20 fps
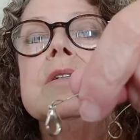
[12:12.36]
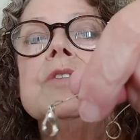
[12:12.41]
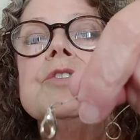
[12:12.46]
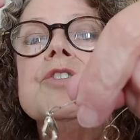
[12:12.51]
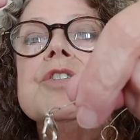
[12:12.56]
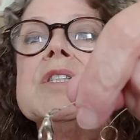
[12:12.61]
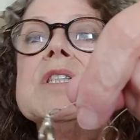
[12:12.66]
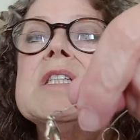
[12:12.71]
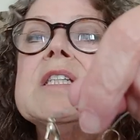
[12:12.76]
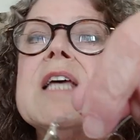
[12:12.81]

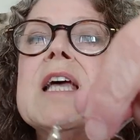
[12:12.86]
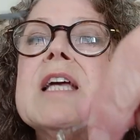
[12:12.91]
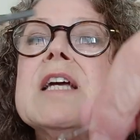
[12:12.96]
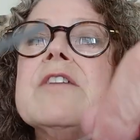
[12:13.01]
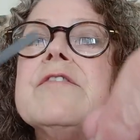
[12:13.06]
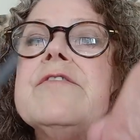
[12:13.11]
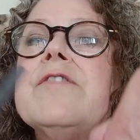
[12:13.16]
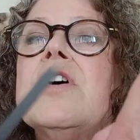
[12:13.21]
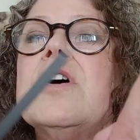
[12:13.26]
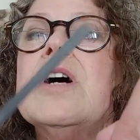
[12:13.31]
just take a
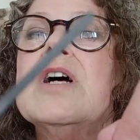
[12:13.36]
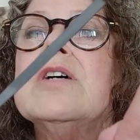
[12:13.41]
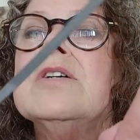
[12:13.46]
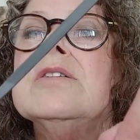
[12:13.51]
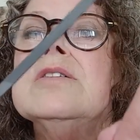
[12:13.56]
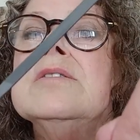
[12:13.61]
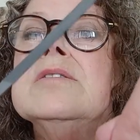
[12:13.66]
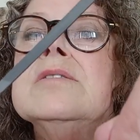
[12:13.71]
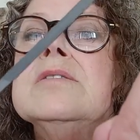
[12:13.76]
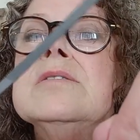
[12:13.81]

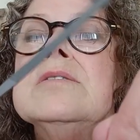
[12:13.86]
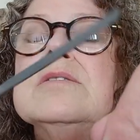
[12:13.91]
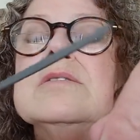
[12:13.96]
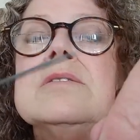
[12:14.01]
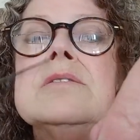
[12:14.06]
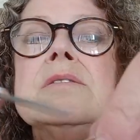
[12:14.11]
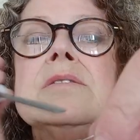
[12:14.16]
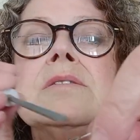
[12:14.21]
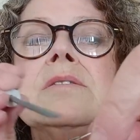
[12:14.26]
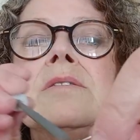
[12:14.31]
file,
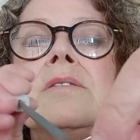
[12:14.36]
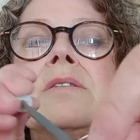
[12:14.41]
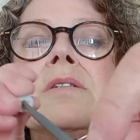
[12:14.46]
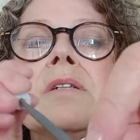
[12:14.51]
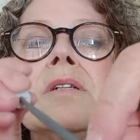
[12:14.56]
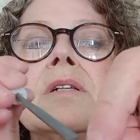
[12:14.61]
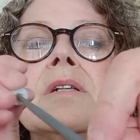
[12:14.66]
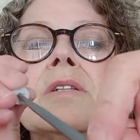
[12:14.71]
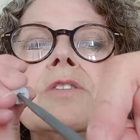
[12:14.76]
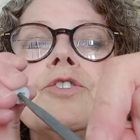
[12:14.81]

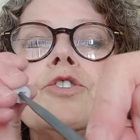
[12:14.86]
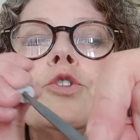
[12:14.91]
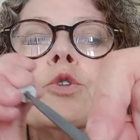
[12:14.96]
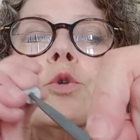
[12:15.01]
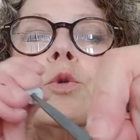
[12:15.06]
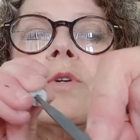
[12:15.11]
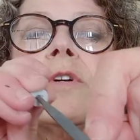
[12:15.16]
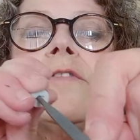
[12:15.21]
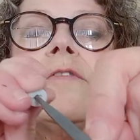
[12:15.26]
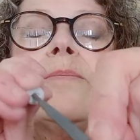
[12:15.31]

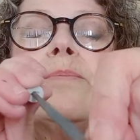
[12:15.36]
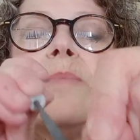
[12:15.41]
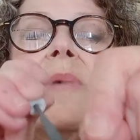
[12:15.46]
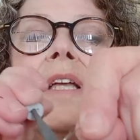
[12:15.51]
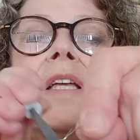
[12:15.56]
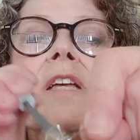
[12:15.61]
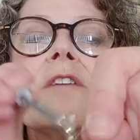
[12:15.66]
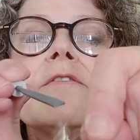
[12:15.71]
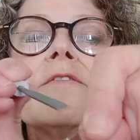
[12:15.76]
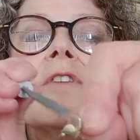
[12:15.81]
jewelry
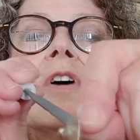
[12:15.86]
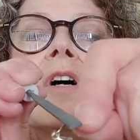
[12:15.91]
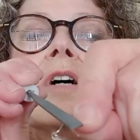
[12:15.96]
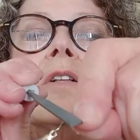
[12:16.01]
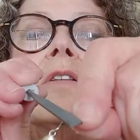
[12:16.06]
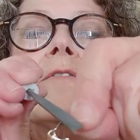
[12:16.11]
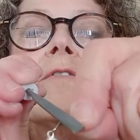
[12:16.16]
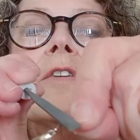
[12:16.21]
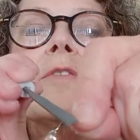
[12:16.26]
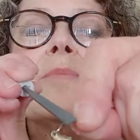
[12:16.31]
making
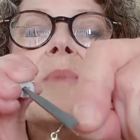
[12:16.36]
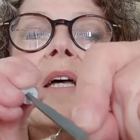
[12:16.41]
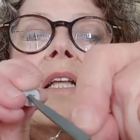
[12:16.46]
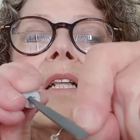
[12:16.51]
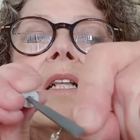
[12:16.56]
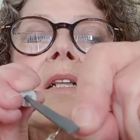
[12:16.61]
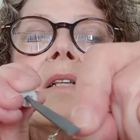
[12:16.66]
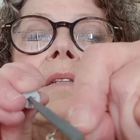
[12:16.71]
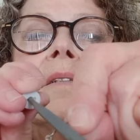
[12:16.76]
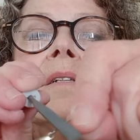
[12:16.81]
file for
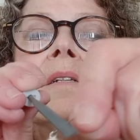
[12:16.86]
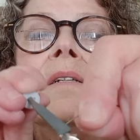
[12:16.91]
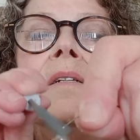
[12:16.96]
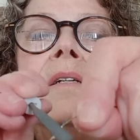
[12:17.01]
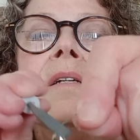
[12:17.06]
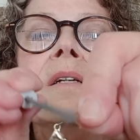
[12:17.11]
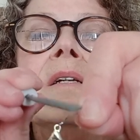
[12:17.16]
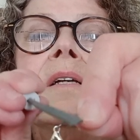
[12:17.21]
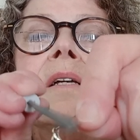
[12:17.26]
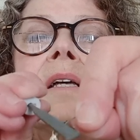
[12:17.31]
metal,
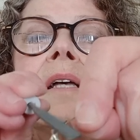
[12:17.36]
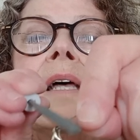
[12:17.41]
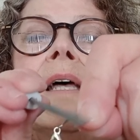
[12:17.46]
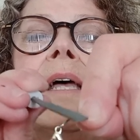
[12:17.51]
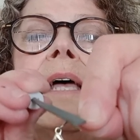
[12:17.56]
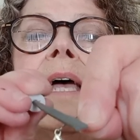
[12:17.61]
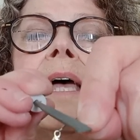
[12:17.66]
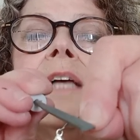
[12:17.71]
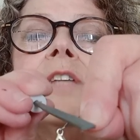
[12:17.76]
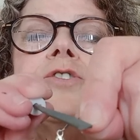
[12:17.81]

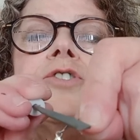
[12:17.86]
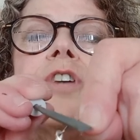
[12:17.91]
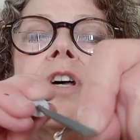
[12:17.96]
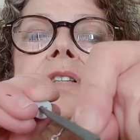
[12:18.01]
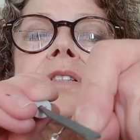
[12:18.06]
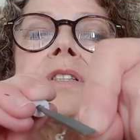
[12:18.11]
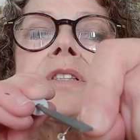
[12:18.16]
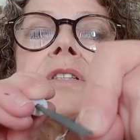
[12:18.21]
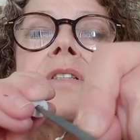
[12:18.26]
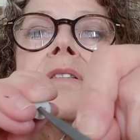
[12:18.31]
and
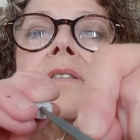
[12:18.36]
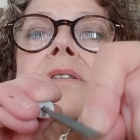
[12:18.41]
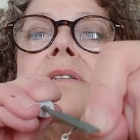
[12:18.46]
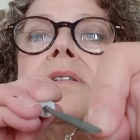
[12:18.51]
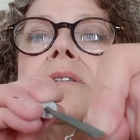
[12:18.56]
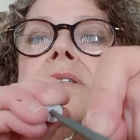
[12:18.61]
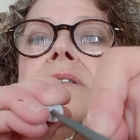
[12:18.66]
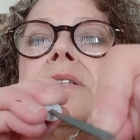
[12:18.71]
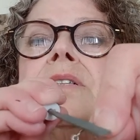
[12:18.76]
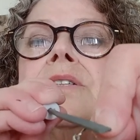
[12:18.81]
just
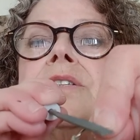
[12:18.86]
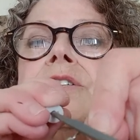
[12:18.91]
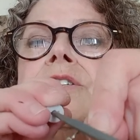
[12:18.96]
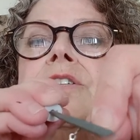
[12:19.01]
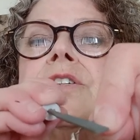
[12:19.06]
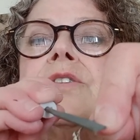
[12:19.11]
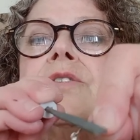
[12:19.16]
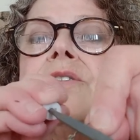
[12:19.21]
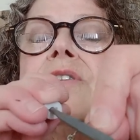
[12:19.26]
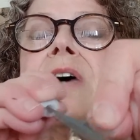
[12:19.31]

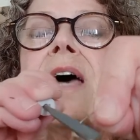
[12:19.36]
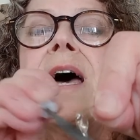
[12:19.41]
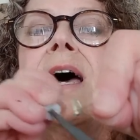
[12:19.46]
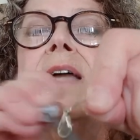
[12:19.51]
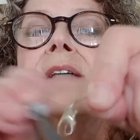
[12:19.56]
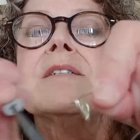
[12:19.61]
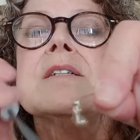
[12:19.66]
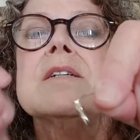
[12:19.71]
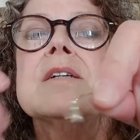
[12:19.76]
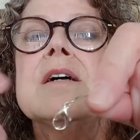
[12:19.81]
do
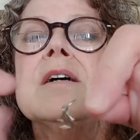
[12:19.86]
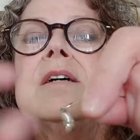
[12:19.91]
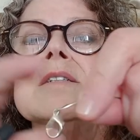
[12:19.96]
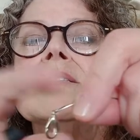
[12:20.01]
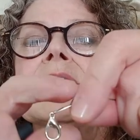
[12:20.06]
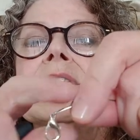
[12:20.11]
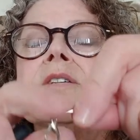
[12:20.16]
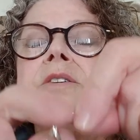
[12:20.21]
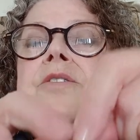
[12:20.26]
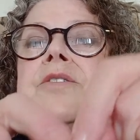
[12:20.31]
that
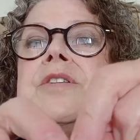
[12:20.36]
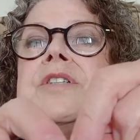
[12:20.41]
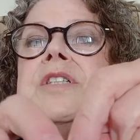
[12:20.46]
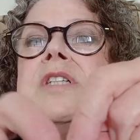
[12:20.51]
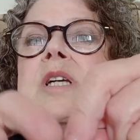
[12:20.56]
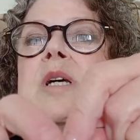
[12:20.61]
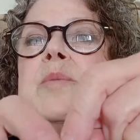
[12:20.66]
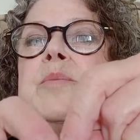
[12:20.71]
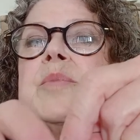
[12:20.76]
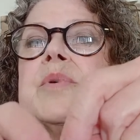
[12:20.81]
until the
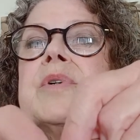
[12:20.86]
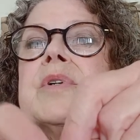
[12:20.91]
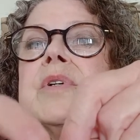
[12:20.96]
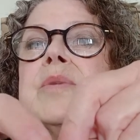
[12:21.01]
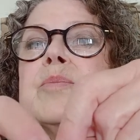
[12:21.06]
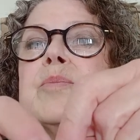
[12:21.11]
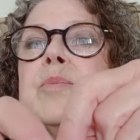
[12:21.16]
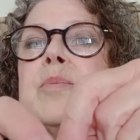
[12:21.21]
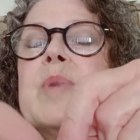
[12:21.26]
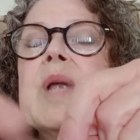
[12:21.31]
tip
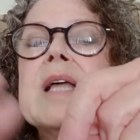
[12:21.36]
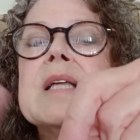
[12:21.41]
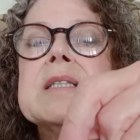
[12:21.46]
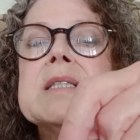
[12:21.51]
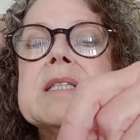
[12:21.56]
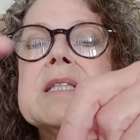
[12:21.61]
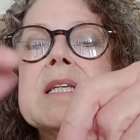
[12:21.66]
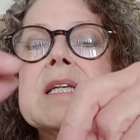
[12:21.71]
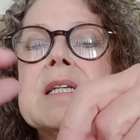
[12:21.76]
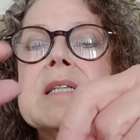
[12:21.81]

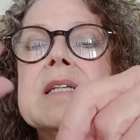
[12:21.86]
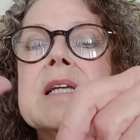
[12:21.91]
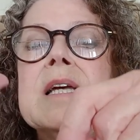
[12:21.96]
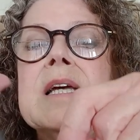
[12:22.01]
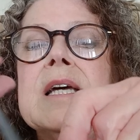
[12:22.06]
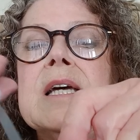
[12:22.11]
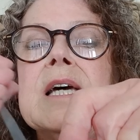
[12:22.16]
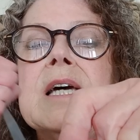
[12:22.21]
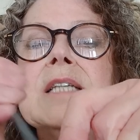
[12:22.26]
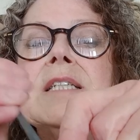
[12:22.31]
blends in.
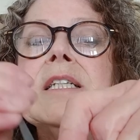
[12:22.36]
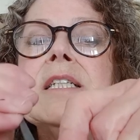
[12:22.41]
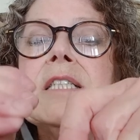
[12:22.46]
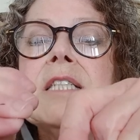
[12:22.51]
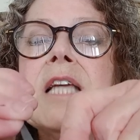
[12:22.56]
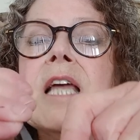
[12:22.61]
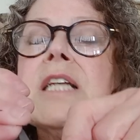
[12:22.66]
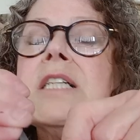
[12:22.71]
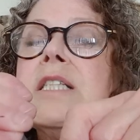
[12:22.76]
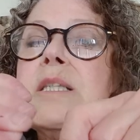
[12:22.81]
And it
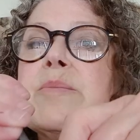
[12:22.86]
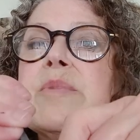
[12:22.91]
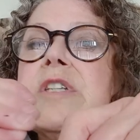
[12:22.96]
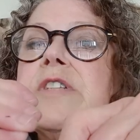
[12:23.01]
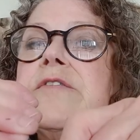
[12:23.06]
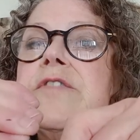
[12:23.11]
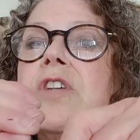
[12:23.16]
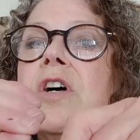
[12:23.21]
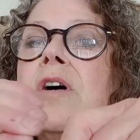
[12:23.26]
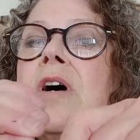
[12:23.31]
takes a bit
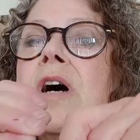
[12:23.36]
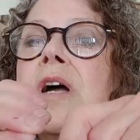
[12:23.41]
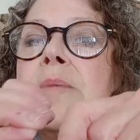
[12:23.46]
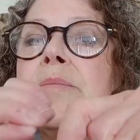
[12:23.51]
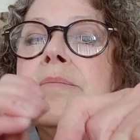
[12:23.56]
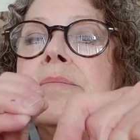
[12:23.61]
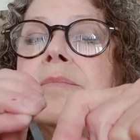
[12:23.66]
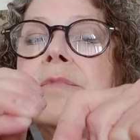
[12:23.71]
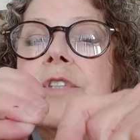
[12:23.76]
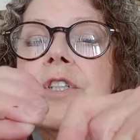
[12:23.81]
of
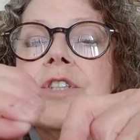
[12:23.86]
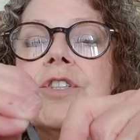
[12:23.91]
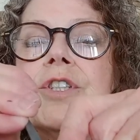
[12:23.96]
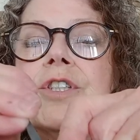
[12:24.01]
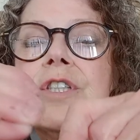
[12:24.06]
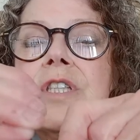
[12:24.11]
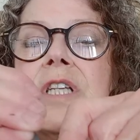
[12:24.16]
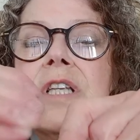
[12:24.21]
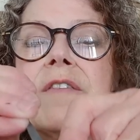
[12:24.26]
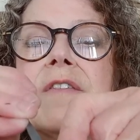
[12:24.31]
time to
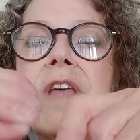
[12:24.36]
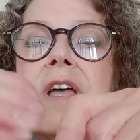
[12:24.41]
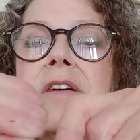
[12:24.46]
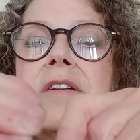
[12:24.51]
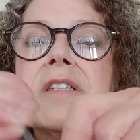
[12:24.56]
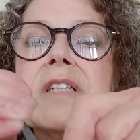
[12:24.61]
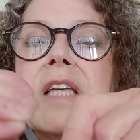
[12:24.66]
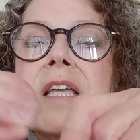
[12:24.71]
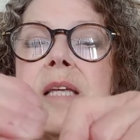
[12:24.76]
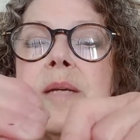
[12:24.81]
just sit there
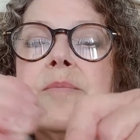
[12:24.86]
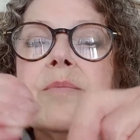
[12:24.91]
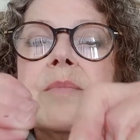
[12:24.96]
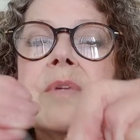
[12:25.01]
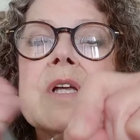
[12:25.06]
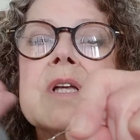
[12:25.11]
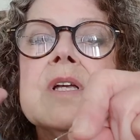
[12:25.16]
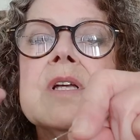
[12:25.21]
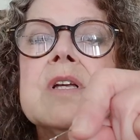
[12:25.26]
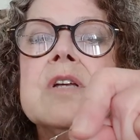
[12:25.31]
and keep
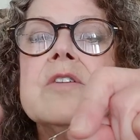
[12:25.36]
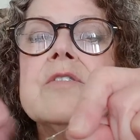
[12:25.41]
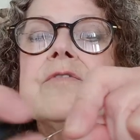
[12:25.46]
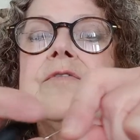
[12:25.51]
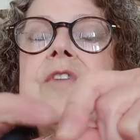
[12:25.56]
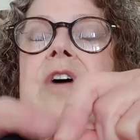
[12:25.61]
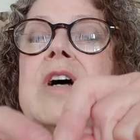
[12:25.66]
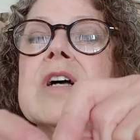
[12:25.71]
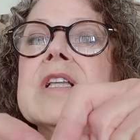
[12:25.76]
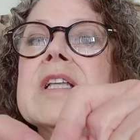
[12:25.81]

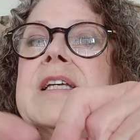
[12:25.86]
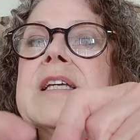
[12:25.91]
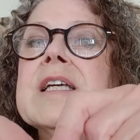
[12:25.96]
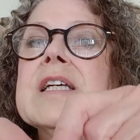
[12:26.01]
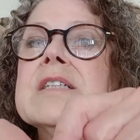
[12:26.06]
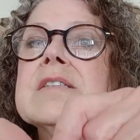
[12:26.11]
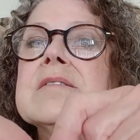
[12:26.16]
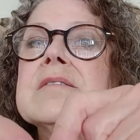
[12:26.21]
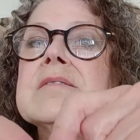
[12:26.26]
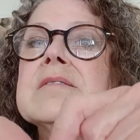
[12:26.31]
filing
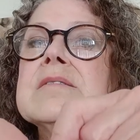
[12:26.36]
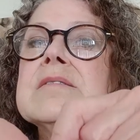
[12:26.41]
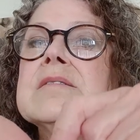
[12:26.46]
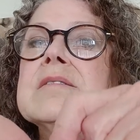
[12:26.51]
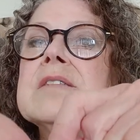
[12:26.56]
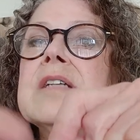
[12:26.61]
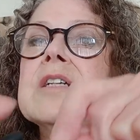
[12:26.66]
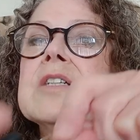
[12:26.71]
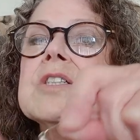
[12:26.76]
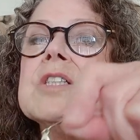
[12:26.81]
it
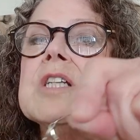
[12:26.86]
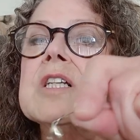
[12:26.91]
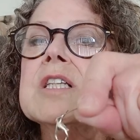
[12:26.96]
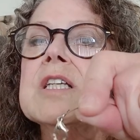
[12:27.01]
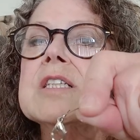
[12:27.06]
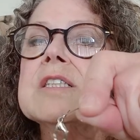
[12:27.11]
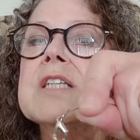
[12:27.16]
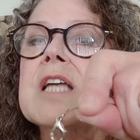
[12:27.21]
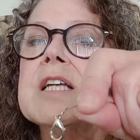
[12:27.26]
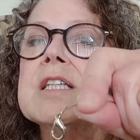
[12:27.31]
until
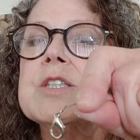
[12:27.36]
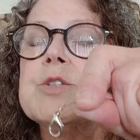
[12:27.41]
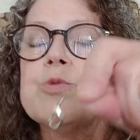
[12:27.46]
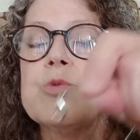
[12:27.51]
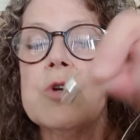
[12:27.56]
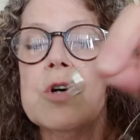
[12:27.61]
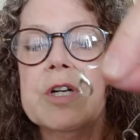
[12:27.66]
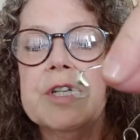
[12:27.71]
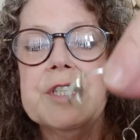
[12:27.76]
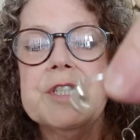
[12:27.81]
it gets
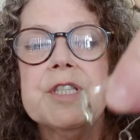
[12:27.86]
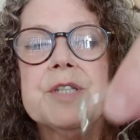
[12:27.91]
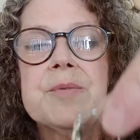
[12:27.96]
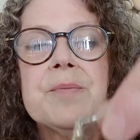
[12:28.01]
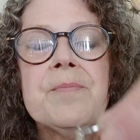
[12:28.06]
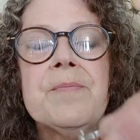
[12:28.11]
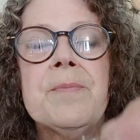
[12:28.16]
right.